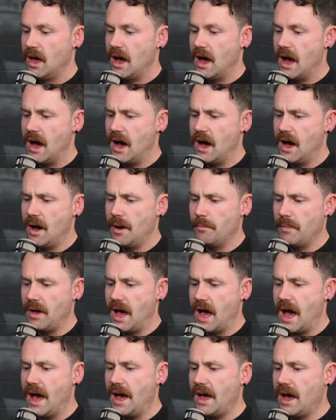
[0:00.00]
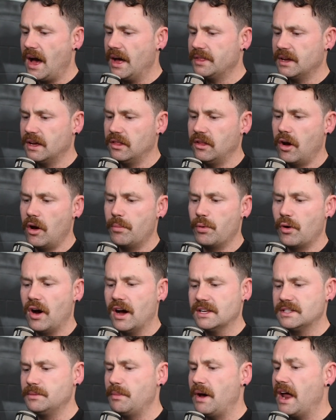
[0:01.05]
At that low
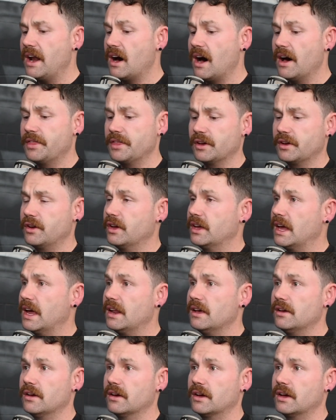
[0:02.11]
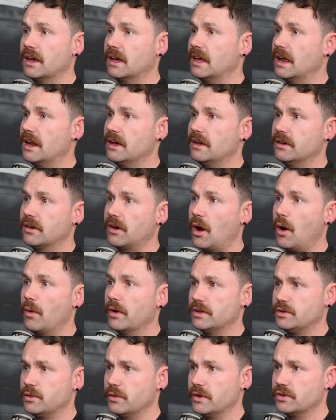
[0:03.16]
price, Matt Arthur could get a go
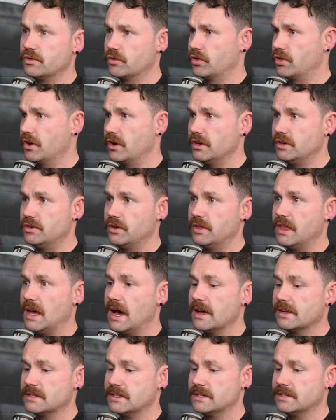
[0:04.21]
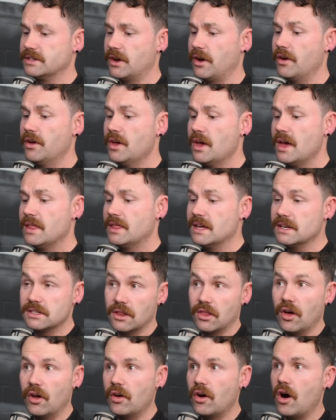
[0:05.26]
at 232,000. So there's a
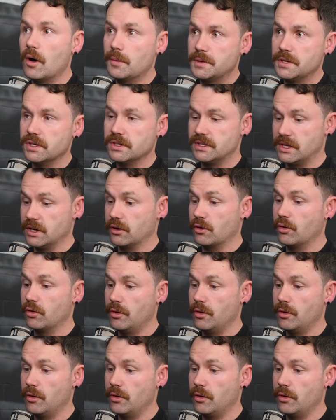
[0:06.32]
lot of options that could